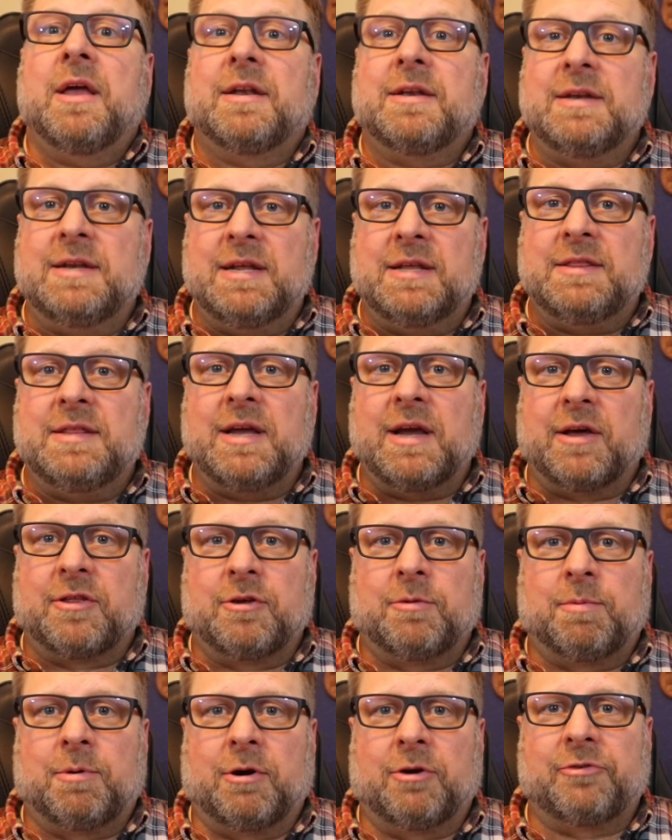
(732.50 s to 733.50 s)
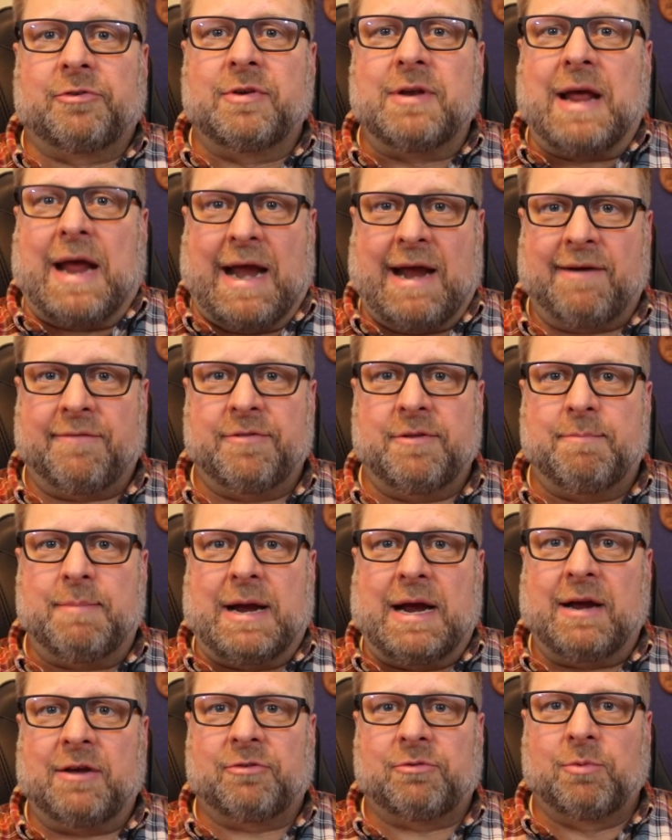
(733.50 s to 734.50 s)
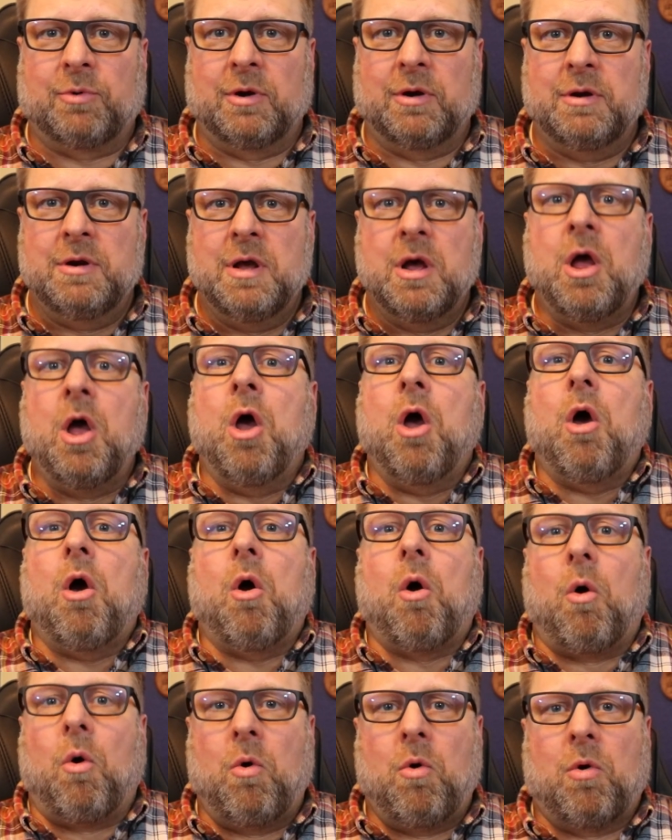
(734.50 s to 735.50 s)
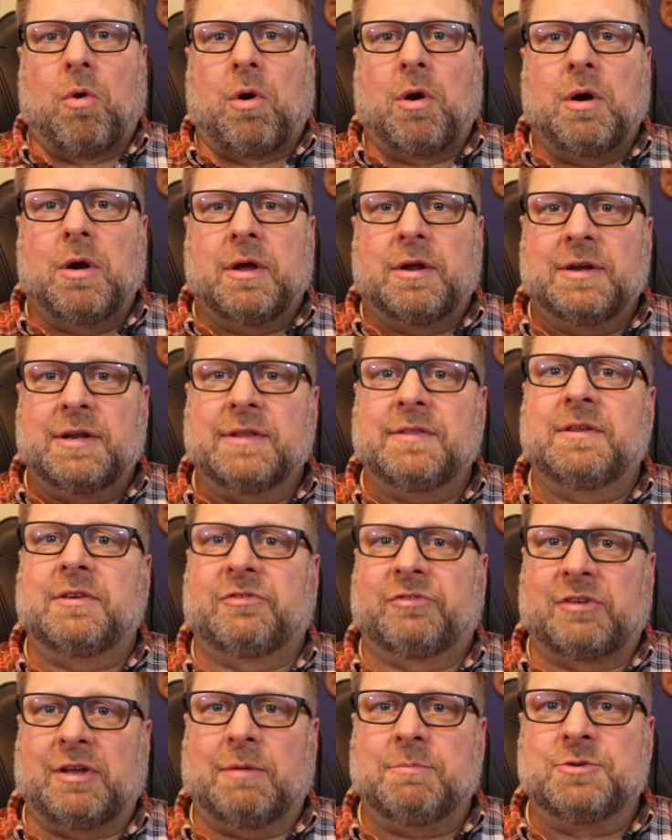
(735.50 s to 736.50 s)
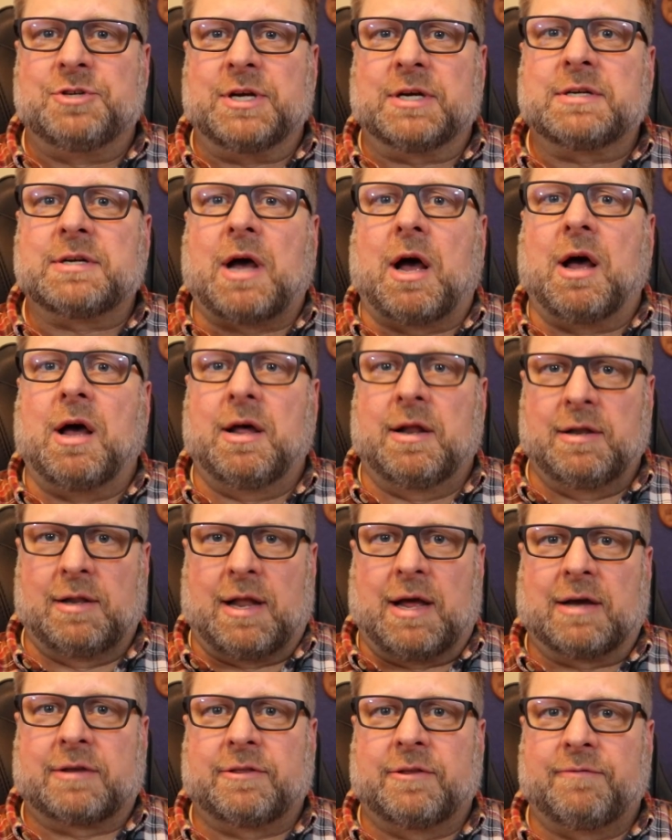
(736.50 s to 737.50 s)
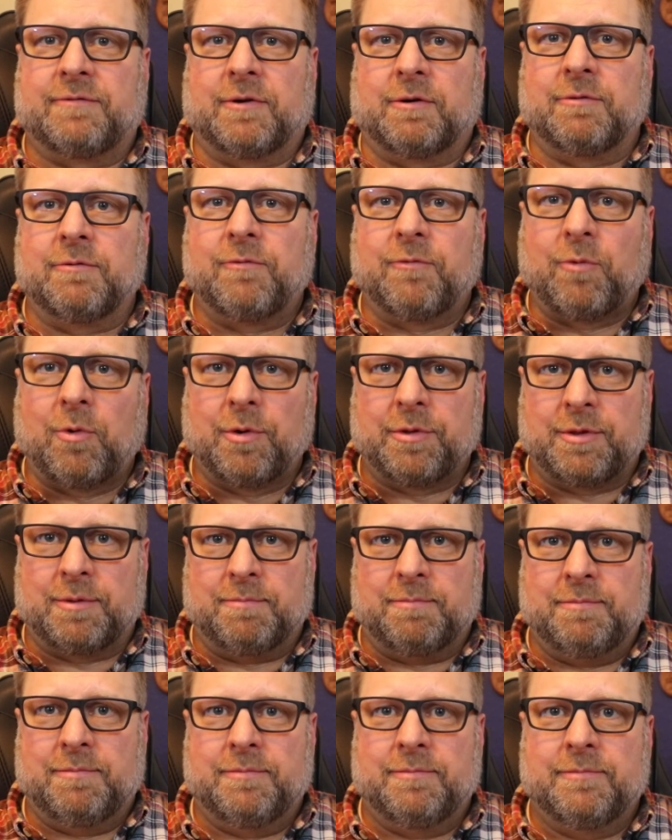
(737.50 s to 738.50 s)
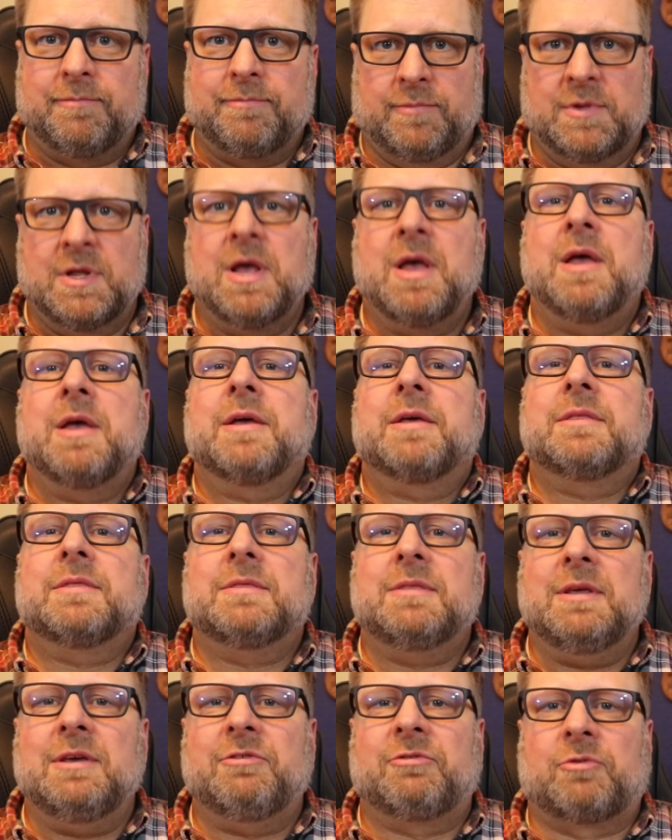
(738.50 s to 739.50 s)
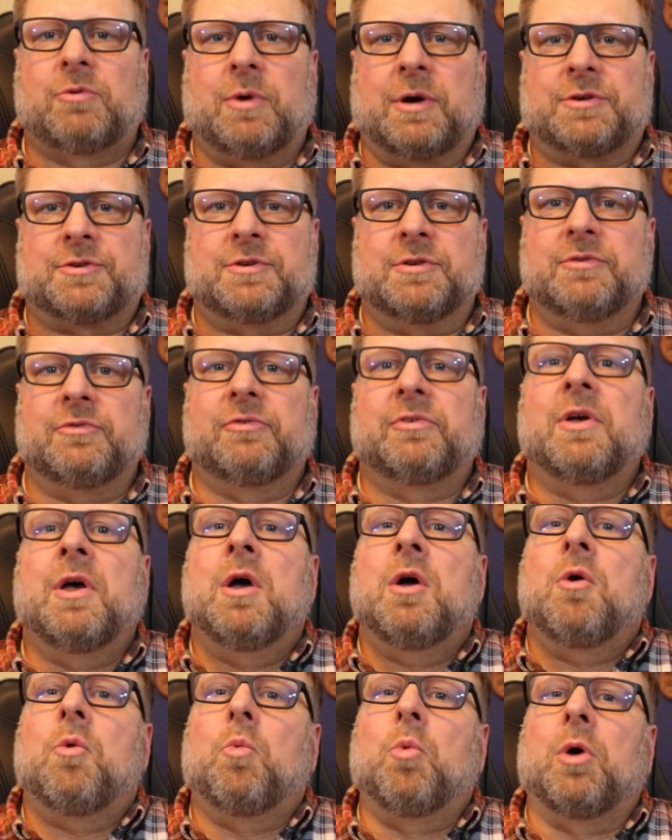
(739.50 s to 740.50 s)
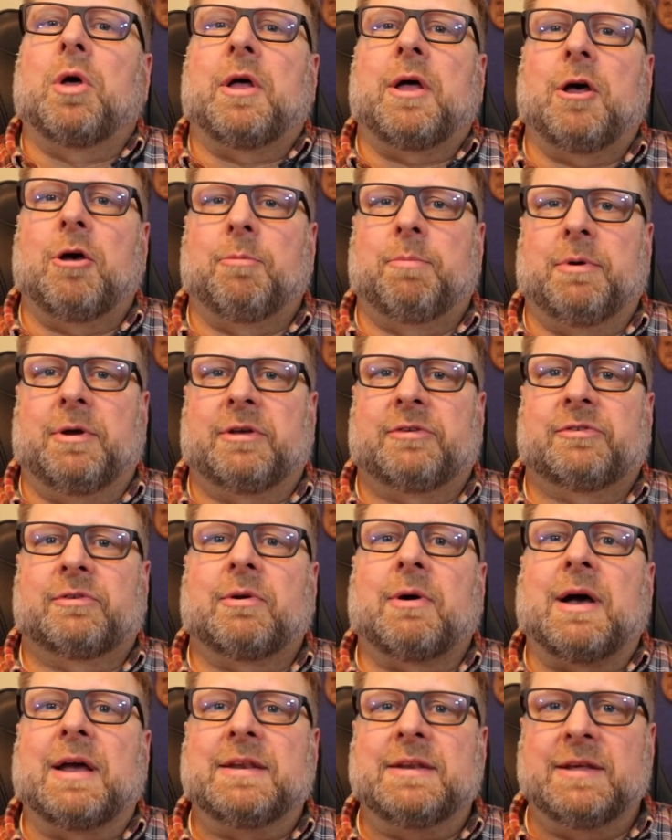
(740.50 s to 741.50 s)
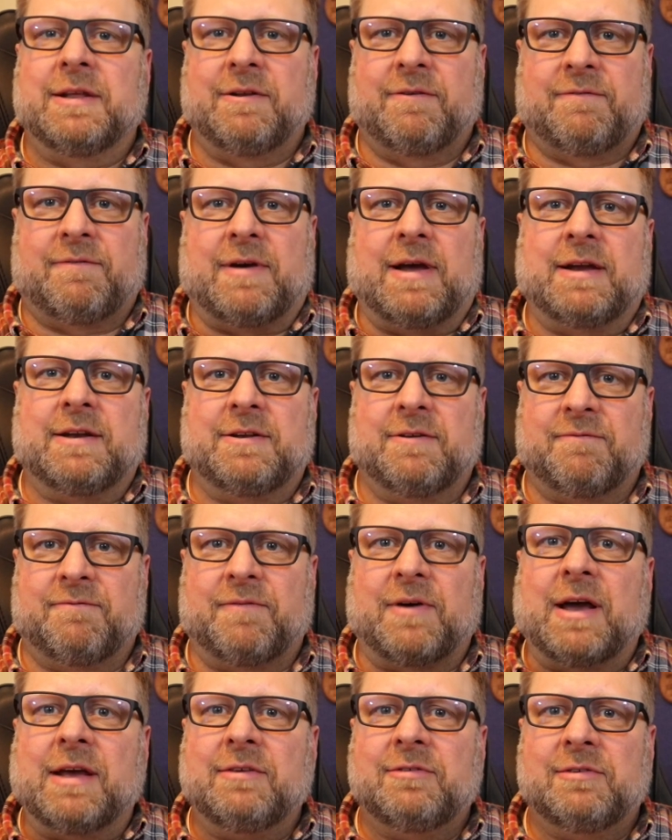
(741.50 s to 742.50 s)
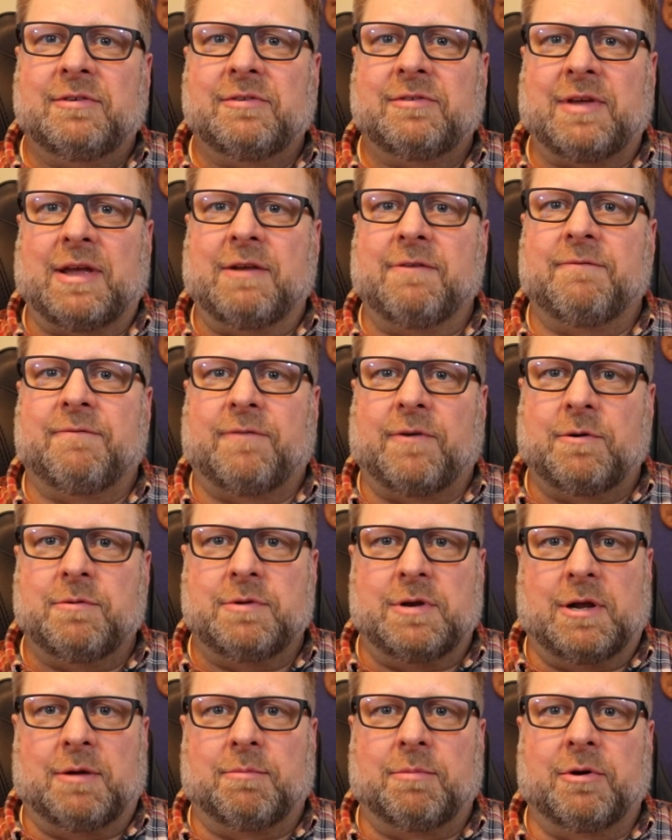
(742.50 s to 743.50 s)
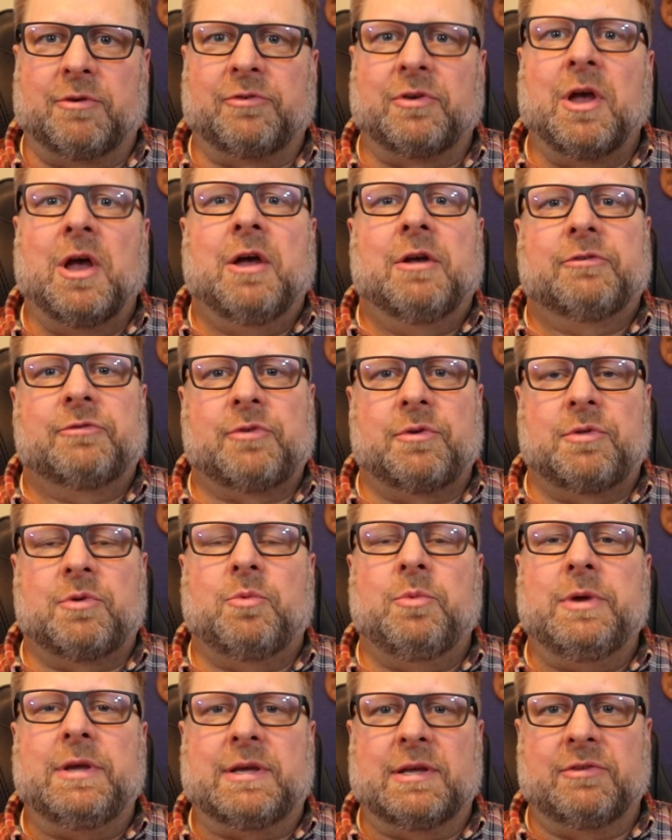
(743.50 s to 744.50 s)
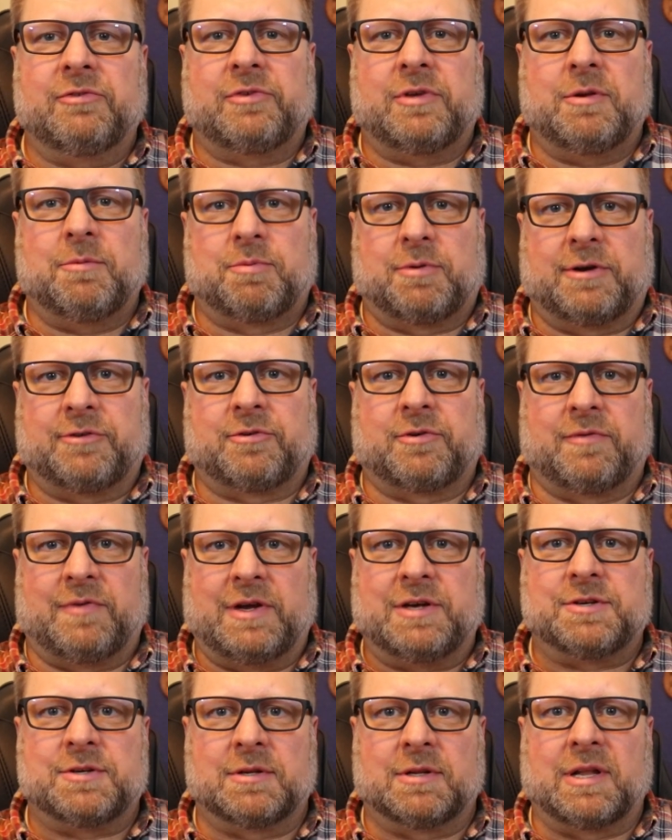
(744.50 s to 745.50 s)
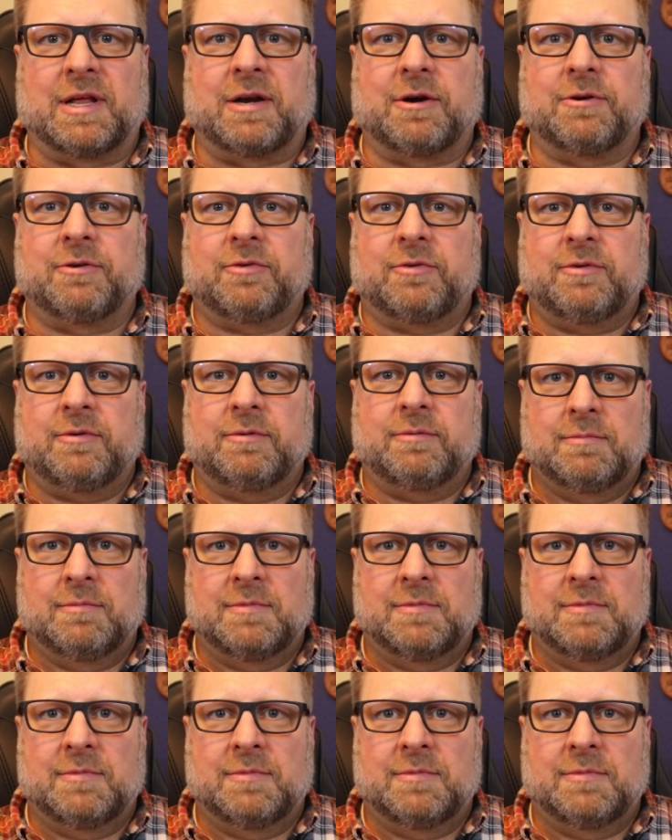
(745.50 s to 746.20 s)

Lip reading: Did the other person have the password, or did the subject unlock the phone for them? These questions will help us to identify devices and phone numbers so that we can send preservation letters.